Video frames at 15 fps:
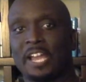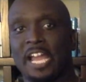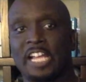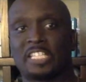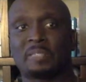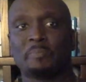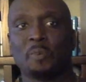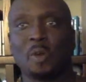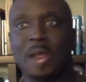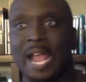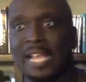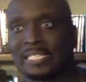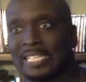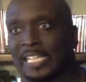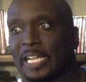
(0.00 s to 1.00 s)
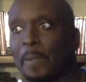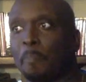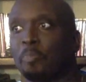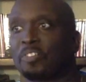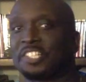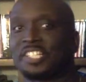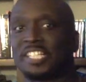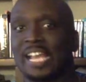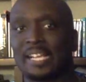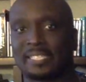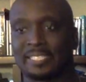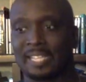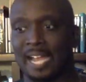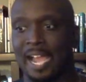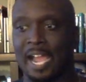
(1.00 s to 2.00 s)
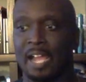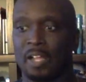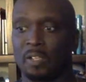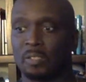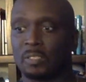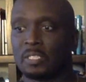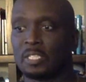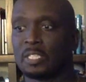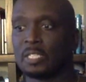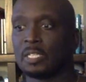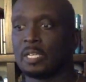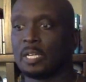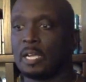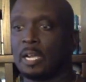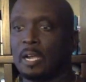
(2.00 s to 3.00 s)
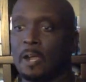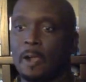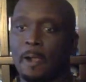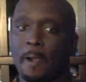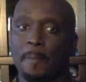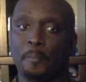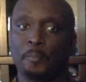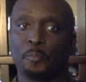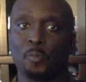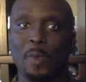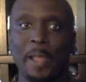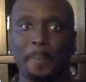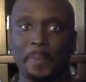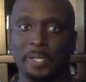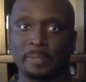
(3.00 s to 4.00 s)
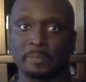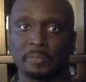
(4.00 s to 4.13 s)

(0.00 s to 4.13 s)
It's more as like a projectile um, weapon.